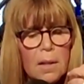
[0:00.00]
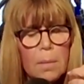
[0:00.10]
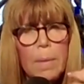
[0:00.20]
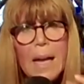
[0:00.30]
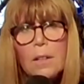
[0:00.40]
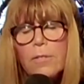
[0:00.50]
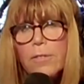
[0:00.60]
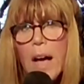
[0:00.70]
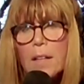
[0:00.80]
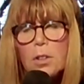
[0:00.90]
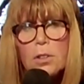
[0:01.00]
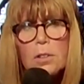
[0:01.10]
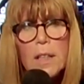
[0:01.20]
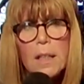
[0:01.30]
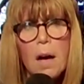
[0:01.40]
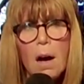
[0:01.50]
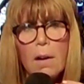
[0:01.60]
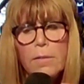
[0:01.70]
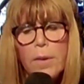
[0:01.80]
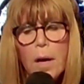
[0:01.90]
manufacturing
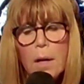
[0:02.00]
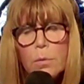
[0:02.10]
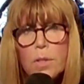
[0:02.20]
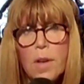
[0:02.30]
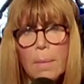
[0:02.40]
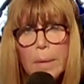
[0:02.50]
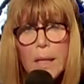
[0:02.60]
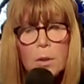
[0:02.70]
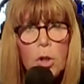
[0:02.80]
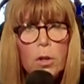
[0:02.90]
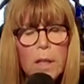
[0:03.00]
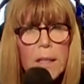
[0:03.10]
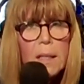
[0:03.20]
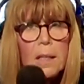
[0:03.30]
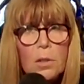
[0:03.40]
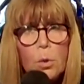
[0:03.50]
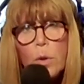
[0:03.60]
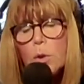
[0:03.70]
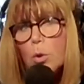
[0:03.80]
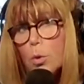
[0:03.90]
of resentment and turning it into
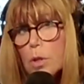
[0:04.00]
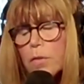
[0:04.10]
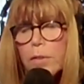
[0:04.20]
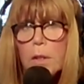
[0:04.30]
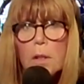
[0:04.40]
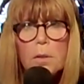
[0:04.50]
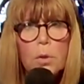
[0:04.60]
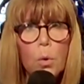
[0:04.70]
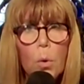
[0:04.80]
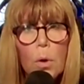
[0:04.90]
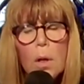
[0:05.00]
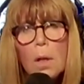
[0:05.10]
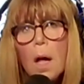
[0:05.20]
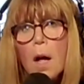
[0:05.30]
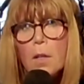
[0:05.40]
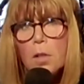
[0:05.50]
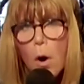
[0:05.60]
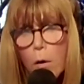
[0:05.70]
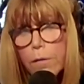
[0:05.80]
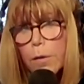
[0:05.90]
a useful tool to
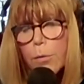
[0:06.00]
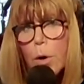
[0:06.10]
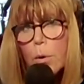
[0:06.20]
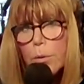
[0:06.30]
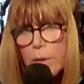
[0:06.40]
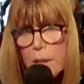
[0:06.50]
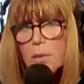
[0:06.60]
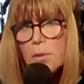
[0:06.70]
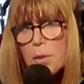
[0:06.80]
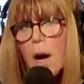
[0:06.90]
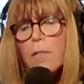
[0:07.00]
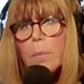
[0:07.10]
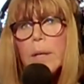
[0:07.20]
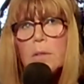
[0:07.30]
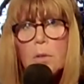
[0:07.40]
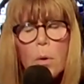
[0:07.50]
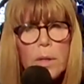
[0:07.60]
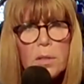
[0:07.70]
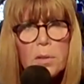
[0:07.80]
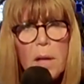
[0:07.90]
overthrow this government so
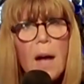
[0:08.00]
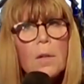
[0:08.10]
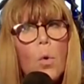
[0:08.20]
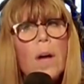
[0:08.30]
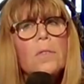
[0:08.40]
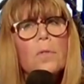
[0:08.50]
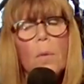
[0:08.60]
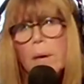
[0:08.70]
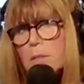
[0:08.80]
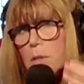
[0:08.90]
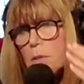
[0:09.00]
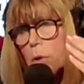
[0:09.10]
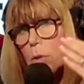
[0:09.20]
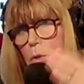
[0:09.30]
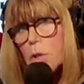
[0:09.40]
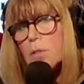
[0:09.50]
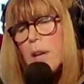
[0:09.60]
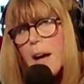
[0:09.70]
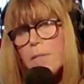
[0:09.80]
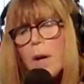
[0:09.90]
it's not quite so messy, so you just
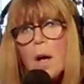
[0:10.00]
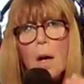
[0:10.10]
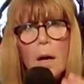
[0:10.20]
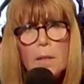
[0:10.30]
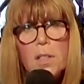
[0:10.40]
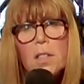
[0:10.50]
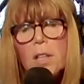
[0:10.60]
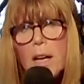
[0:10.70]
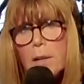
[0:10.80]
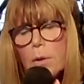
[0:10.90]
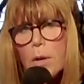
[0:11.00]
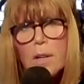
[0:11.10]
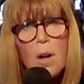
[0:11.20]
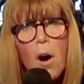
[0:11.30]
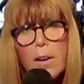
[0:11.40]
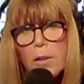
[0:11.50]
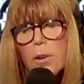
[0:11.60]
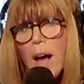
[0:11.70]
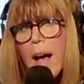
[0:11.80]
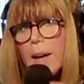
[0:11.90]
have a dictator or an
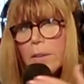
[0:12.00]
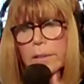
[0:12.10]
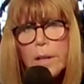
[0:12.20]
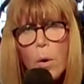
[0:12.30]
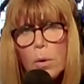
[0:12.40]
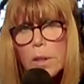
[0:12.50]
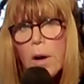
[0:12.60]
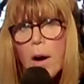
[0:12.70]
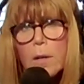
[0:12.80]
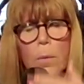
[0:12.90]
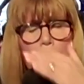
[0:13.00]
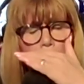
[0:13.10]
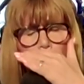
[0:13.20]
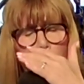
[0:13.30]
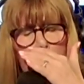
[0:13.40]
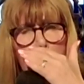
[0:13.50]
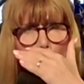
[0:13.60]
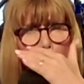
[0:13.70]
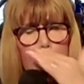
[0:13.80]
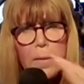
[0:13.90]
autocrat or an oligarch or whatever you want to
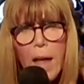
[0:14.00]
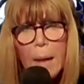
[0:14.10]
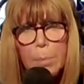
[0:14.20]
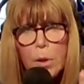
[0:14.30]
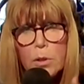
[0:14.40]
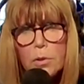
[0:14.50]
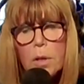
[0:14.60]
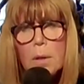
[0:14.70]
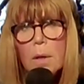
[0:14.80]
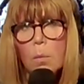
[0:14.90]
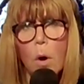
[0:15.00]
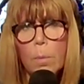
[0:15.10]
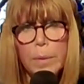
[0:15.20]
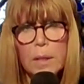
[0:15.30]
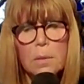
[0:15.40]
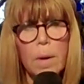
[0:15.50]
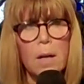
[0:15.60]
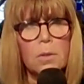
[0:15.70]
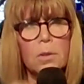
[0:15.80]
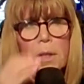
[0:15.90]
call that person. It won't be a
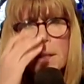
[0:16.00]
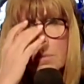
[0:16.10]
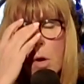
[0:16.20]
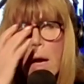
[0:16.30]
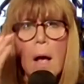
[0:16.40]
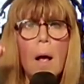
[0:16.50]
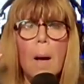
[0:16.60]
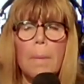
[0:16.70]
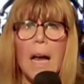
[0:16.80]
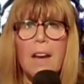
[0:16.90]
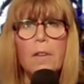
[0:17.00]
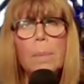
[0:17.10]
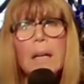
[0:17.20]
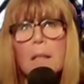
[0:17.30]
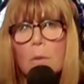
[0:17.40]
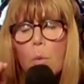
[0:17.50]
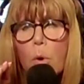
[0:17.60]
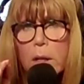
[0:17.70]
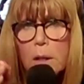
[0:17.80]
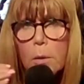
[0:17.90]
democracy anymore. But everybody is
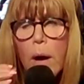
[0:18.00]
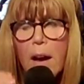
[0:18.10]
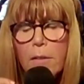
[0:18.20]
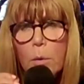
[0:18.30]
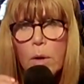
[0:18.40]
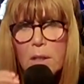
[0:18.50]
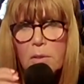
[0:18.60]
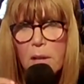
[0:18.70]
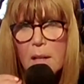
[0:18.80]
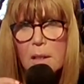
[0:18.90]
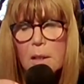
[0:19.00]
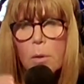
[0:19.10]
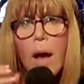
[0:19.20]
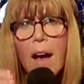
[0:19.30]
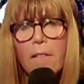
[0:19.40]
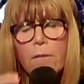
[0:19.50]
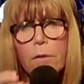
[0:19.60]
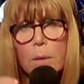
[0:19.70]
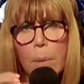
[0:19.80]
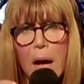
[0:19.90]
warning you. Everyone is telling you.
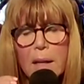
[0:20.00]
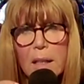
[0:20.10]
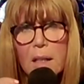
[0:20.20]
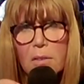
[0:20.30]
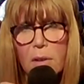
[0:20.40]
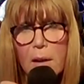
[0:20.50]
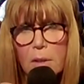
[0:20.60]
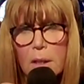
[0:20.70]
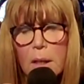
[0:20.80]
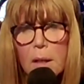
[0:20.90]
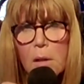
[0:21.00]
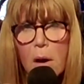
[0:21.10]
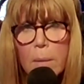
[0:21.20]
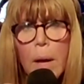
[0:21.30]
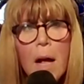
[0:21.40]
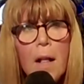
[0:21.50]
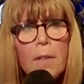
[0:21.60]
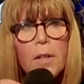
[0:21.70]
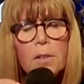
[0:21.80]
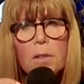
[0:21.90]
Everybody is sounding the alarm.
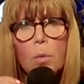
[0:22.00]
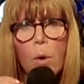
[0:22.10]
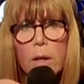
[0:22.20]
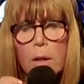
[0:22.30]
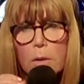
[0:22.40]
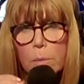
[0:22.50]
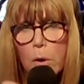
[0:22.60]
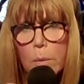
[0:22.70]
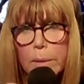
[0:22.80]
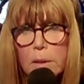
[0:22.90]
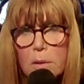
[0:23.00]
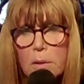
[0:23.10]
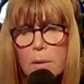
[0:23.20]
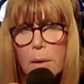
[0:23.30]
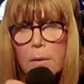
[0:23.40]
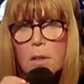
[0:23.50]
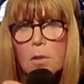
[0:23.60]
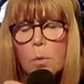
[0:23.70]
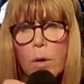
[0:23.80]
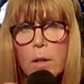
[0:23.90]
This is one of those moments. This
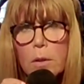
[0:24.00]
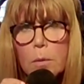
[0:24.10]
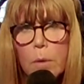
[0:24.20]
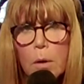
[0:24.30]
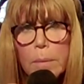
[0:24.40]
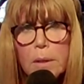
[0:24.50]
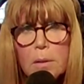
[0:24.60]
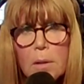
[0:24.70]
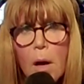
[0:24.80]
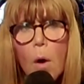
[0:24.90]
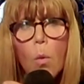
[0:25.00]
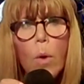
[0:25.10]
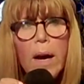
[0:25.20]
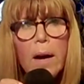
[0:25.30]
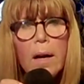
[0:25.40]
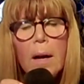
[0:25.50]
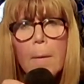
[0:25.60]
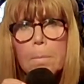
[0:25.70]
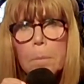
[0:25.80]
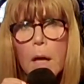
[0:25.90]
is one of those moments where
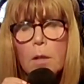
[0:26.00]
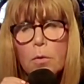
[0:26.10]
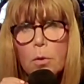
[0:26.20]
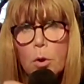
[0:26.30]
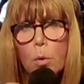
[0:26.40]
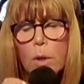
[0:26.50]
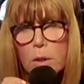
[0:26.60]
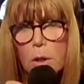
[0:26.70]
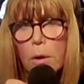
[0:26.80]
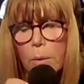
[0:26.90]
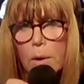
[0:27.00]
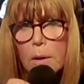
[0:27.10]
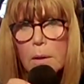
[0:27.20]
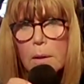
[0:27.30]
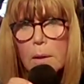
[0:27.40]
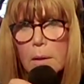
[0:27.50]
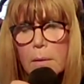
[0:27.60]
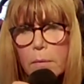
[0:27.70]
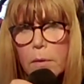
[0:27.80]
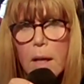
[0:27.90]
it's you and you.
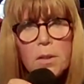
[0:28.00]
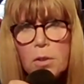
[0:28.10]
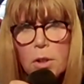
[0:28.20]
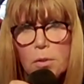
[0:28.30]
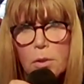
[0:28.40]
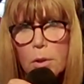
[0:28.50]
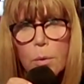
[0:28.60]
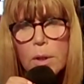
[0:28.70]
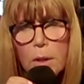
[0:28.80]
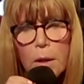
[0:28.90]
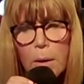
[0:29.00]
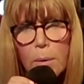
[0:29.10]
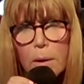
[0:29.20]
It's just you and you.